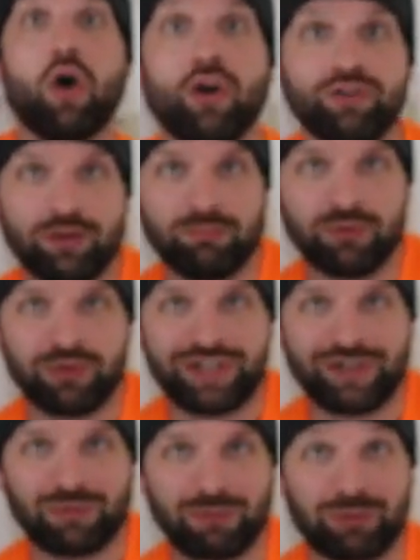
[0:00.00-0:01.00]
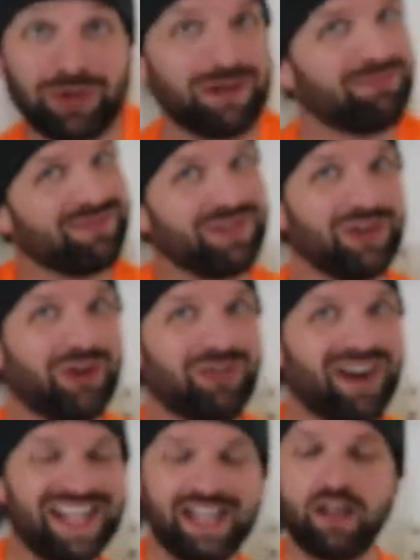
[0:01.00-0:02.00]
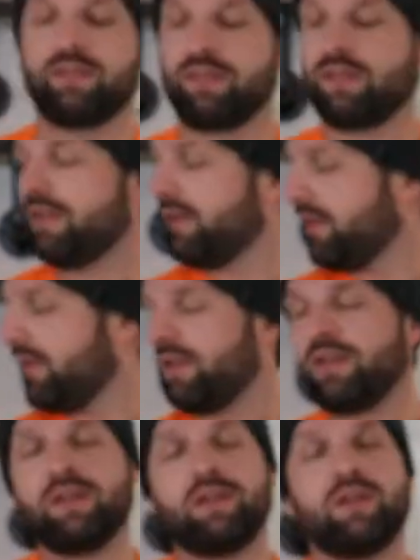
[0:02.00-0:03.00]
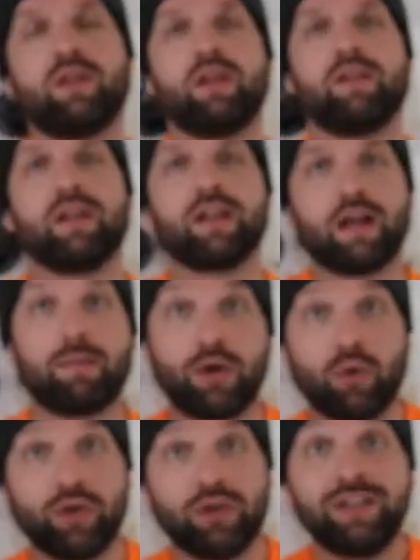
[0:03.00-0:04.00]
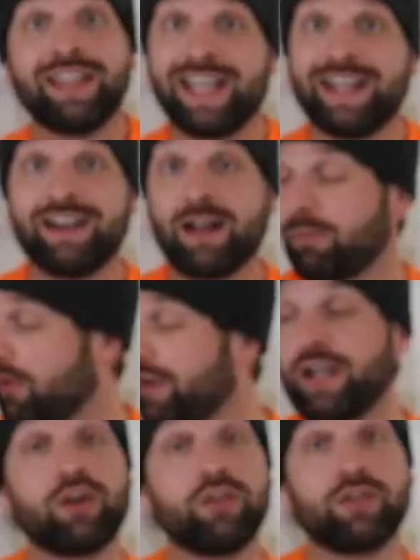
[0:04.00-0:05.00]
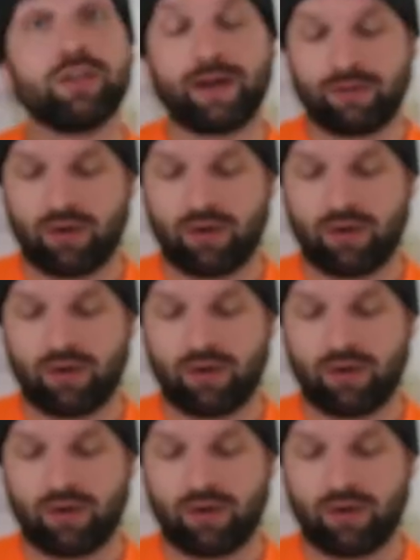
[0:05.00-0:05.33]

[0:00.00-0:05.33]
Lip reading: onto the blue cheese whipped cream. Y'all ready? Got my oil heated up over here to my